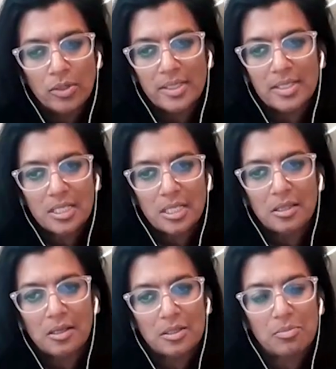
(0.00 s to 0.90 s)
can see
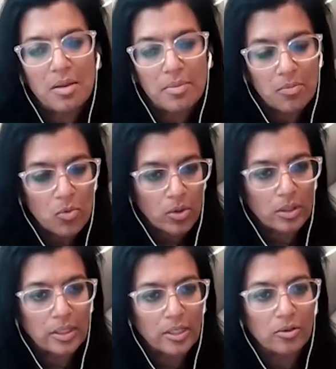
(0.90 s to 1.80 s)
things maybe more
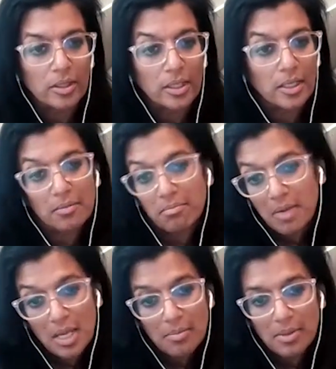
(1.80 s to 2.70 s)
clearly,
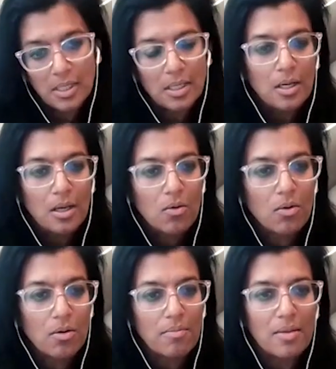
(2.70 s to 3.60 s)
maybe,
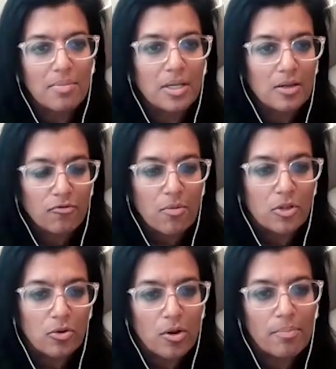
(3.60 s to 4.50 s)
or maybe from
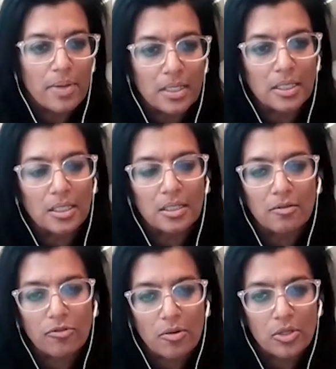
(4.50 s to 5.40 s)
your opinion
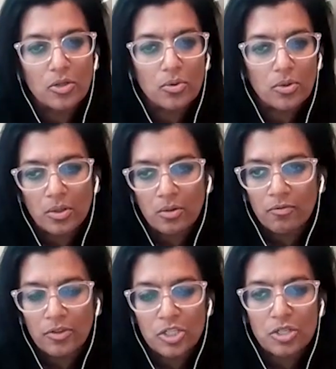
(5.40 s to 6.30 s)
and from your
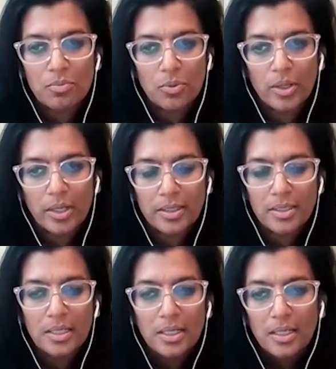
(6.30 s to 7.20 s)
vision point,
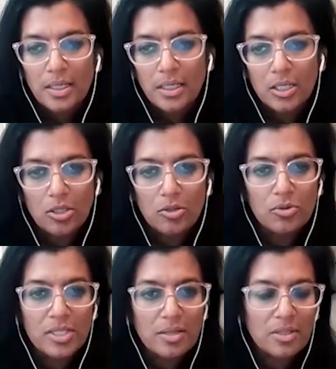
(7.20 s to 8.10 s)
you
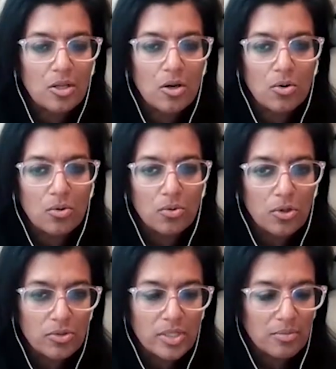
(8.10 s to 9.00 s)
seem to know,
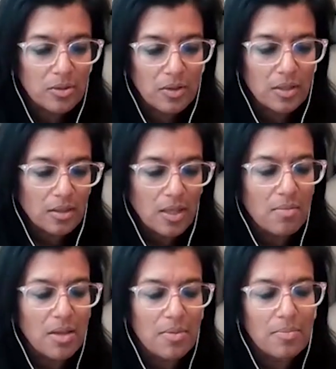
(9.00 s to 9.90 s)
you seem to think that they
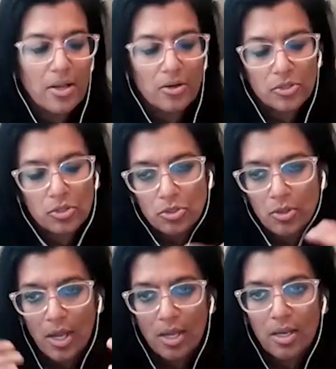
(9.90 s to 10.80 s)
may be better. So to
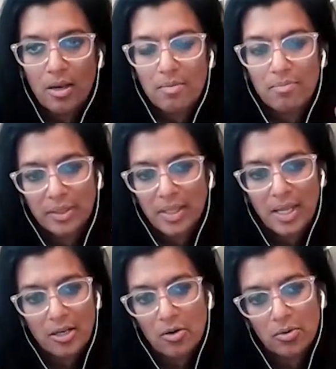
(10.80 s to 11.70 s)
that, but
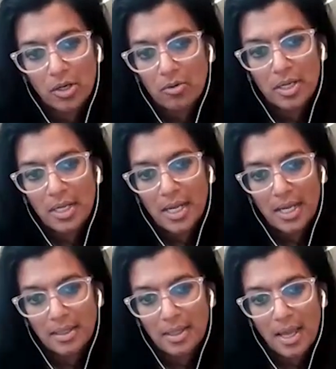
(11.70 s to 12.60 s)
they don't agree,
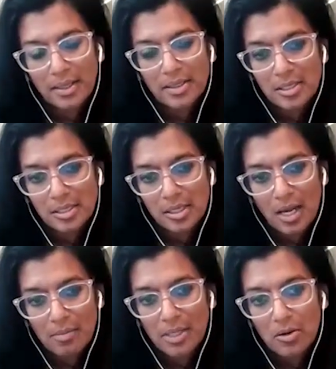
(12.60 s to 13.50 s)
and that's got
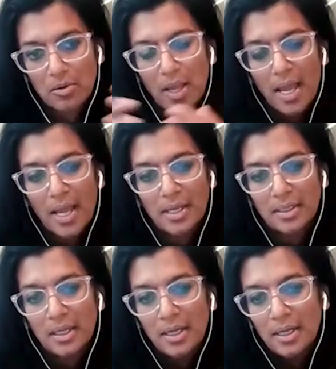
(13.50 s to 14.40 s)
to be okay.
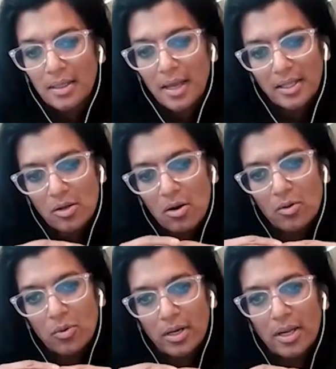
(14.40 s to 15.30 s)
And that's a
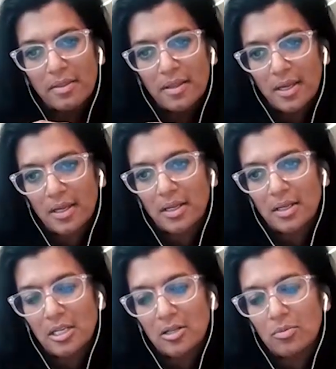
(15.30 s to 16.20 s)
hard one, I think. And,
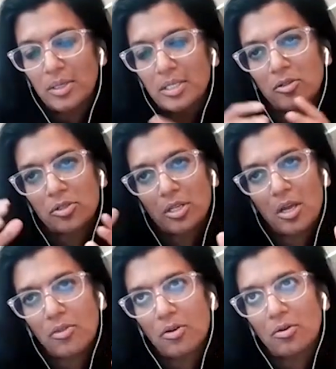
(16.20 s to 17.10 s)
because there's
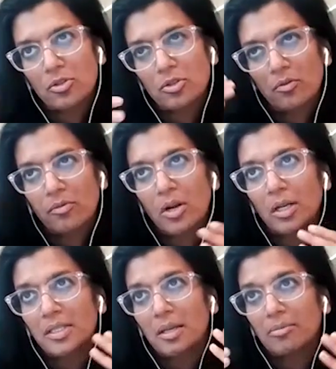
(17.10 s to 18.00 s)
another sort of
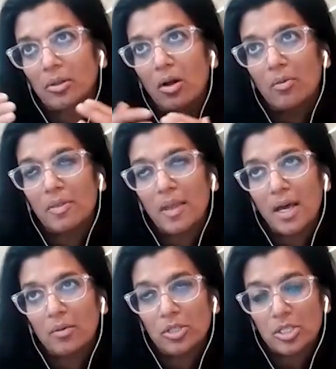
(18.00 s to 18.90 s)
concept along with
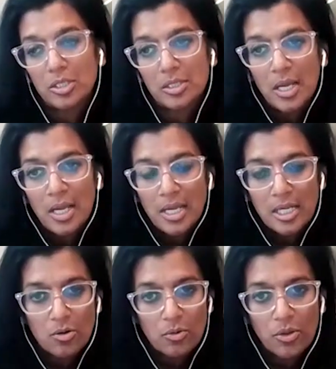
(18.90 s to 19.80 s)
that, which is,
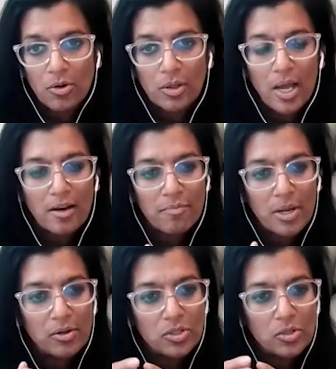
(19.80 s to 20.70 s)
there are a lot of
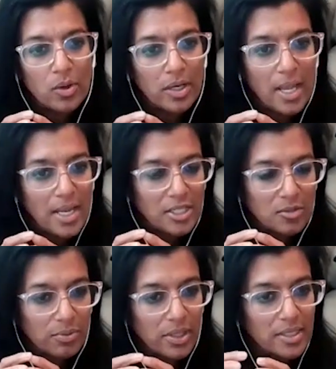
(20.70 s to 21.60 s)
parents who want to age
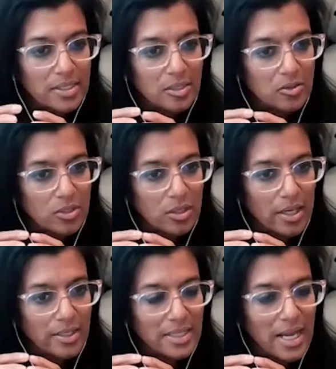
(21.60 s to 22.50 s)
in place, and there's a
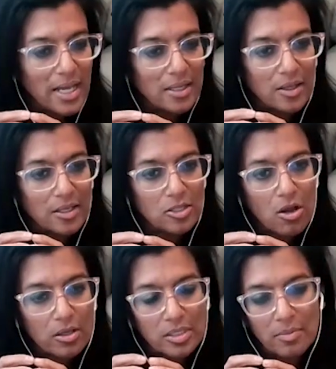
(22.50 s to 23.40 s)
lot of data that
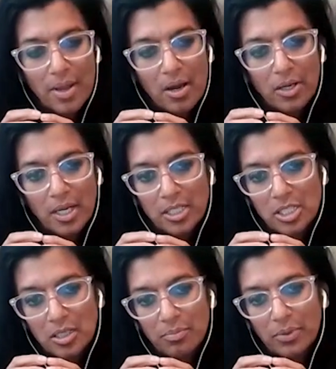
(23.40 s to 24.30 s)
talks about
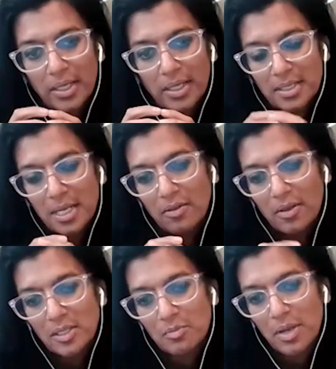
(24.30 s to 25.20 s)
aging in place and how
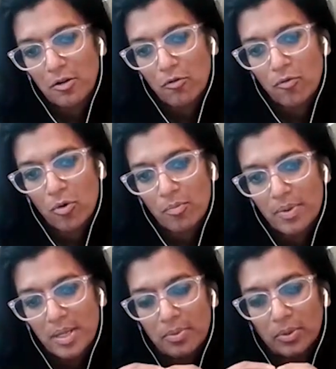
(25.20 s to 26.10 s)
that's better for
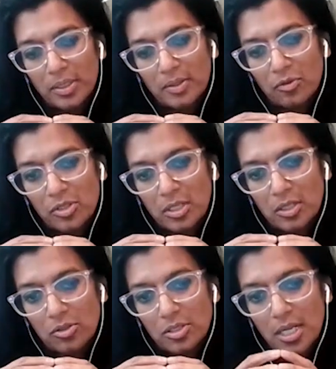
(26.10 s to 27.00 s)
people and for
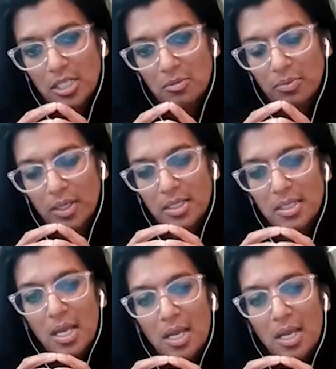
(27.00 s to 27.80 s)
seniors to age in place.